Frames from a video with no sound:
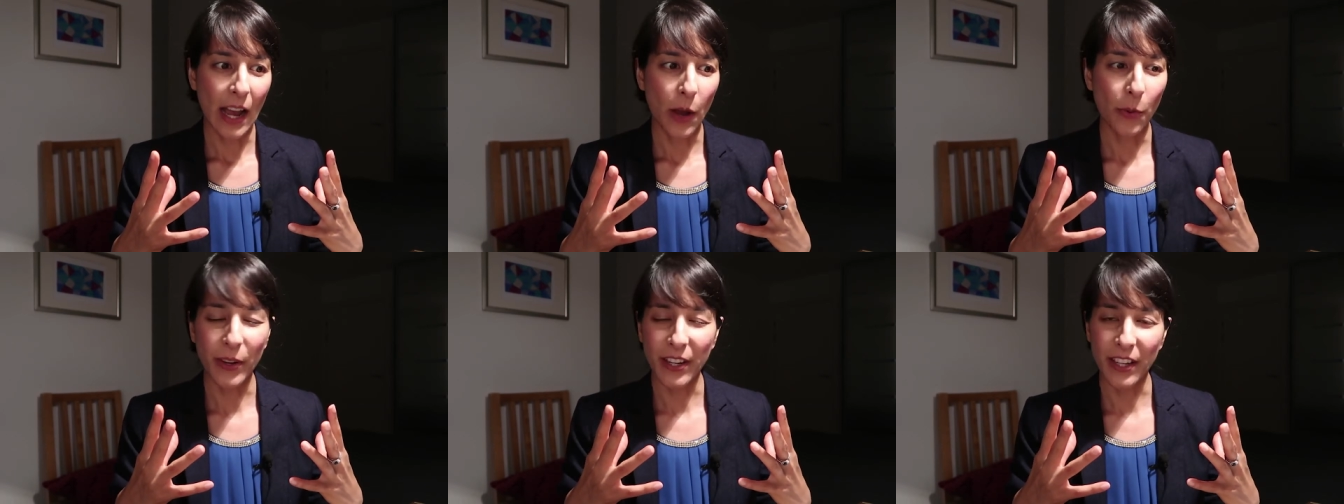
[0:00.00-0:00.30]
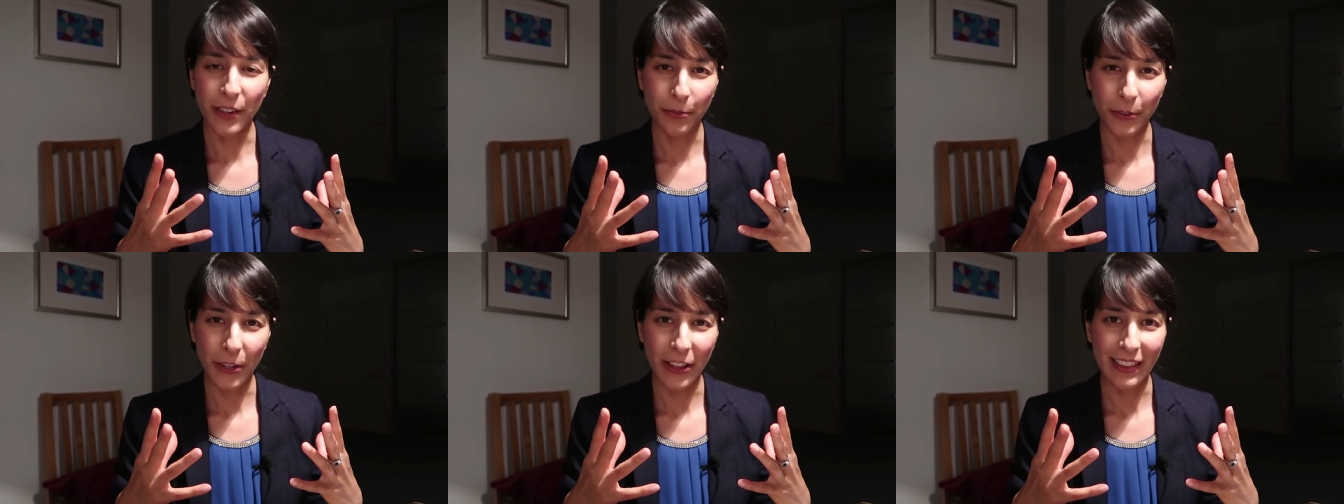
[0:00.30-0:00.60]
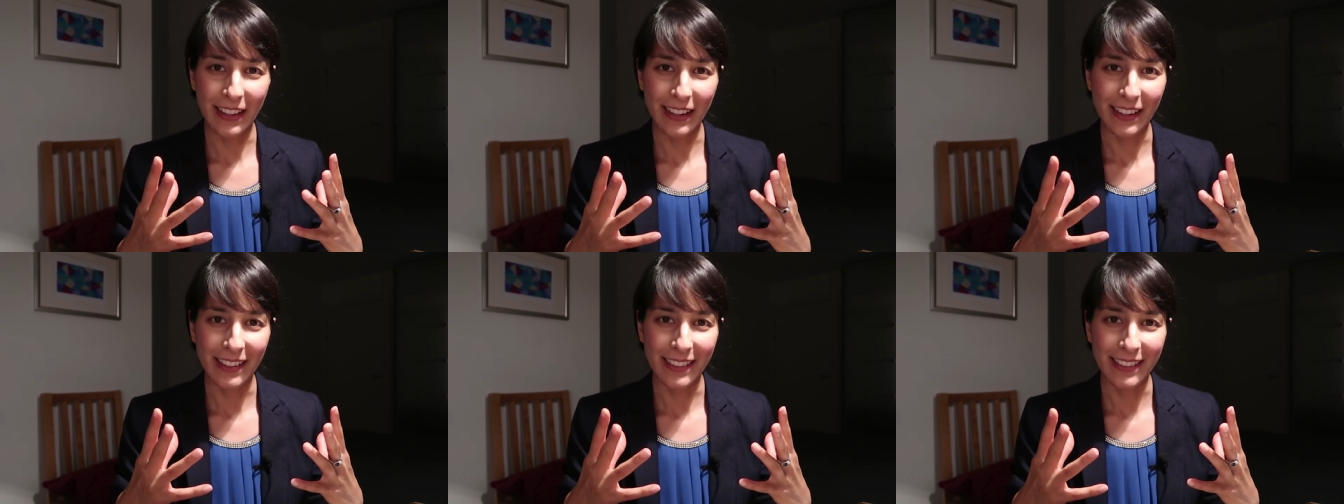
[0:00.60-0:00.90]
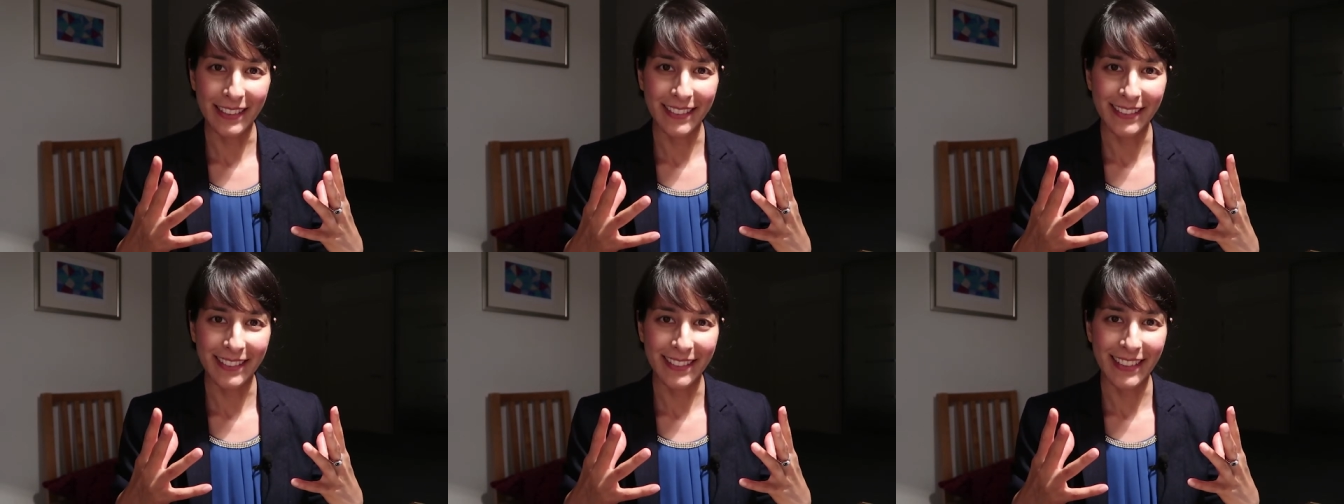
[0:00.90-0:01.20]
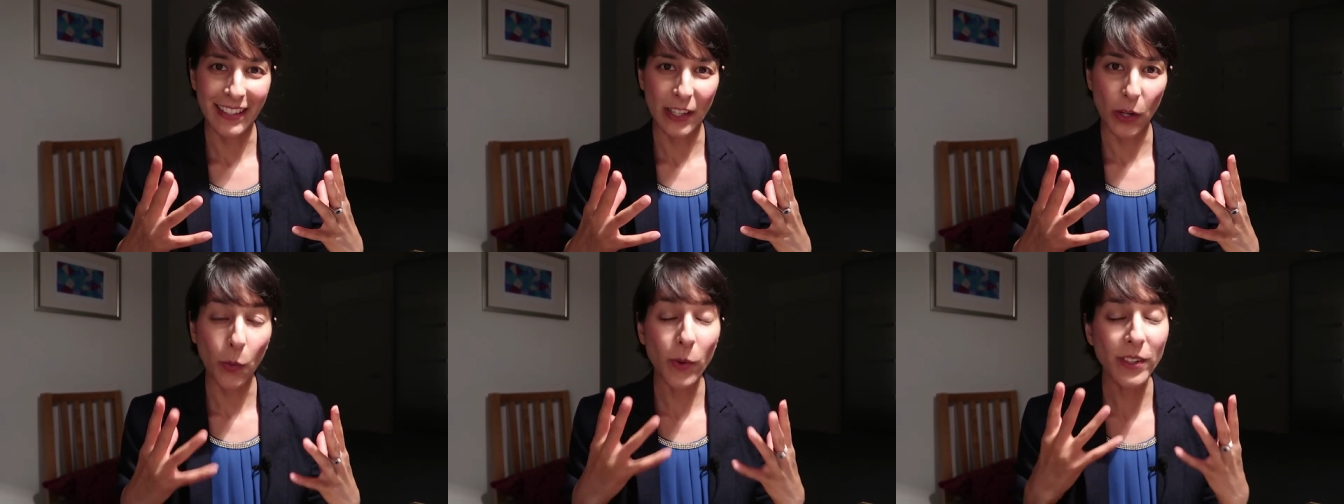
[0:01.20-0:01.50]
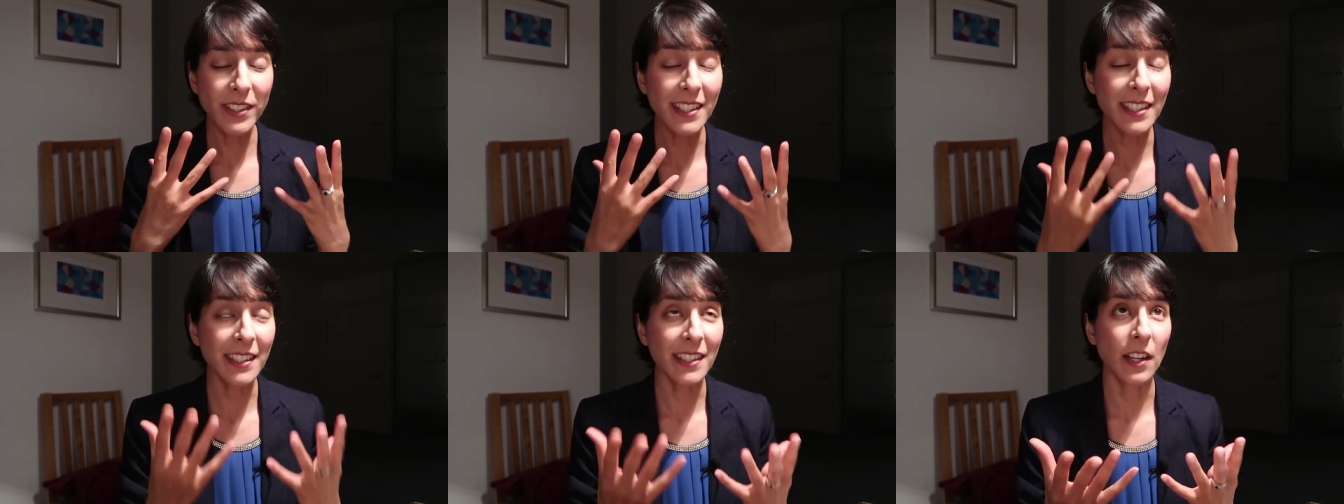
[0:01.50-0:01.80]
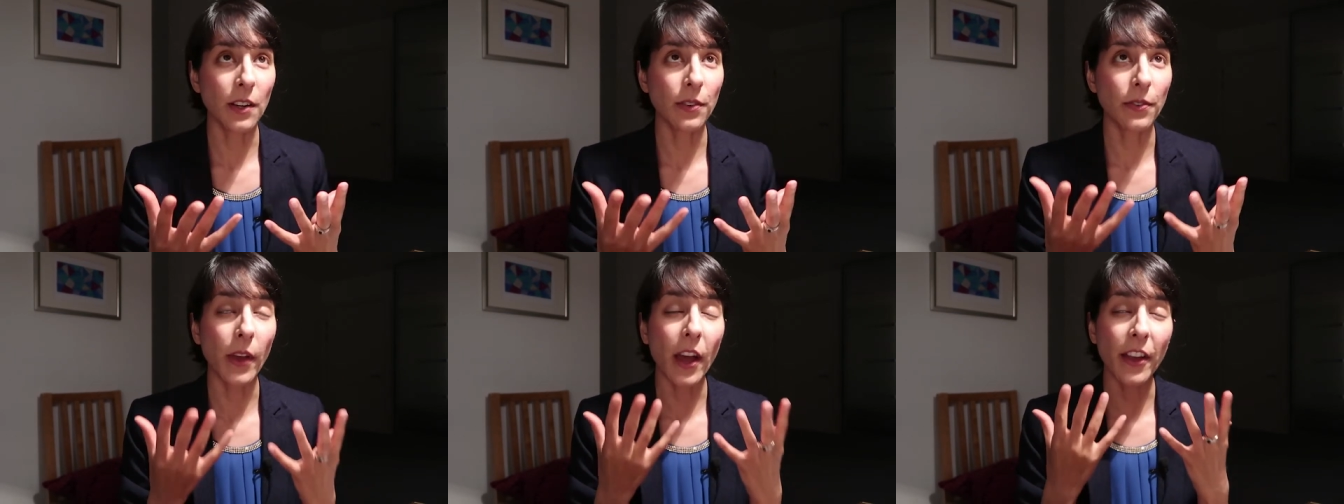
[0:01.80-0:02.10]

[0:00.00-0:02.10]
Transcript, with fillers: I want everything. You know, what's enough?